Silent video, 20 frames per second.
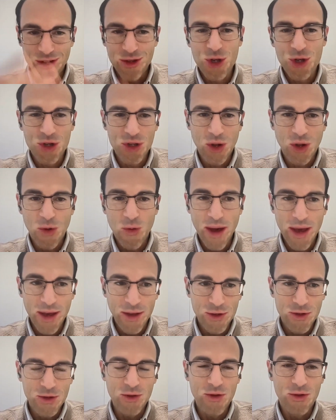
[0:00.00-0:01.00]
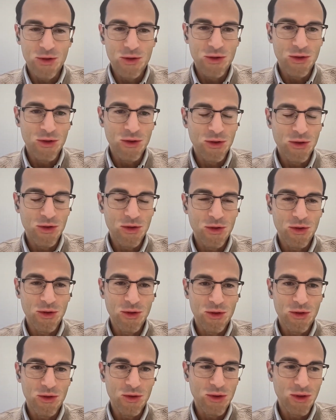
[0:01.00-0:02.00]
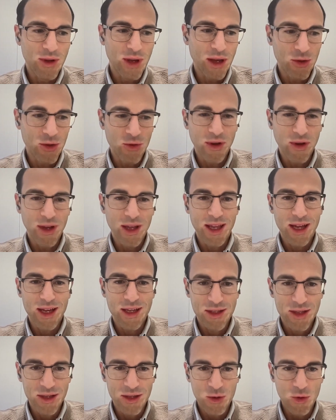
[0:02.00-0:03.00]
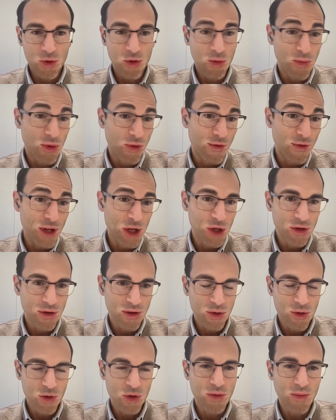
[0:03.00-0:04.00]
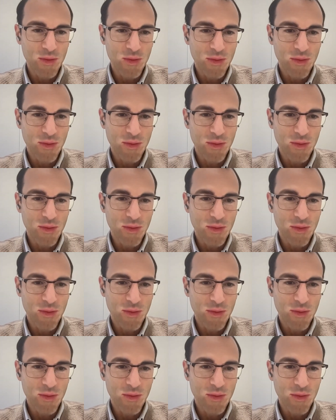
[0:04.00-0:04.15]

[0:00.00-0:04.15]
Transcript: and traditional ways to get assets to provision